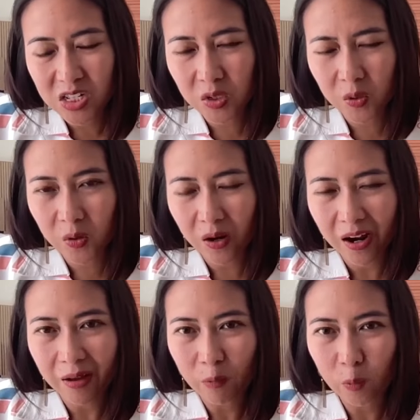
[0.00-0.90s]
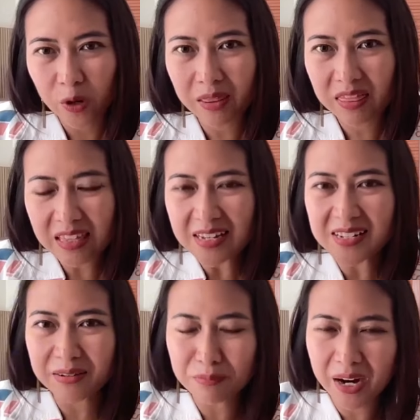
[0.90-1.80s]
So with
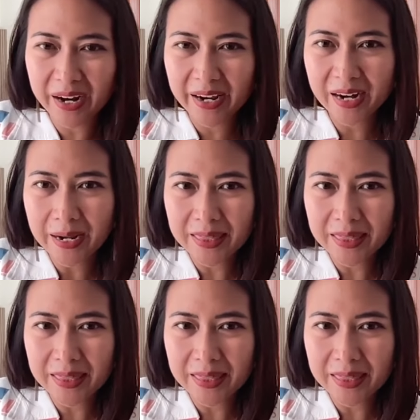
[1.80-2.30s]
these in mind,